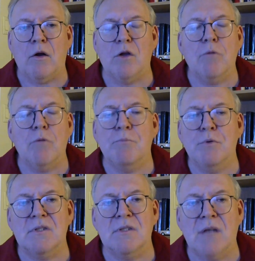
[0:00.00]
Don't
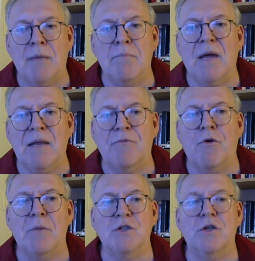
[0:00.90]
put some
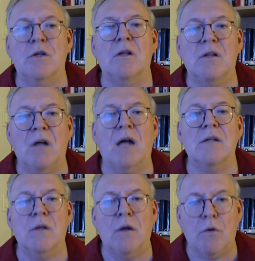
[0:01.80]
information
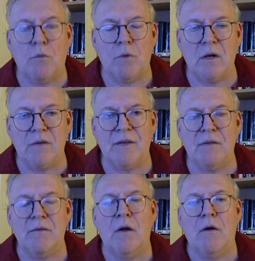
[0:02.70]
not
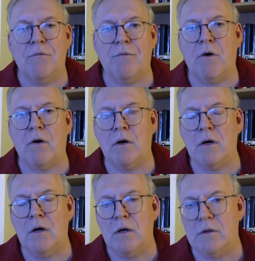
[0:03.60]
relevant
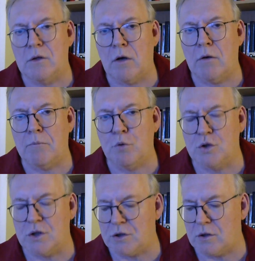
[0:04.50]
for the
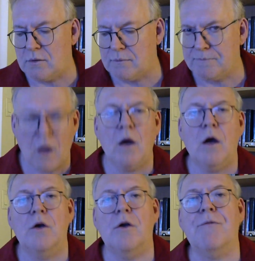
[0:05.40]
position.
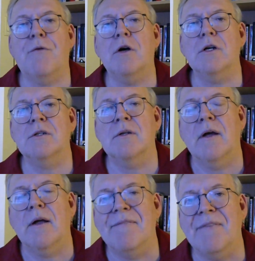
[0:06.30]
The fourth
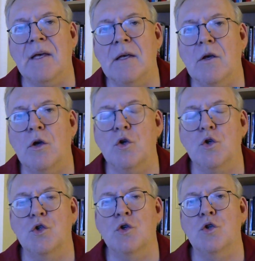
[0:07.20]
thing you
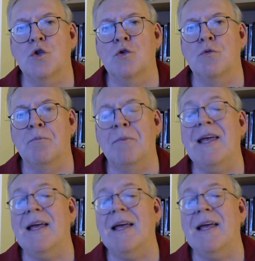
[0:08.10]
should to pay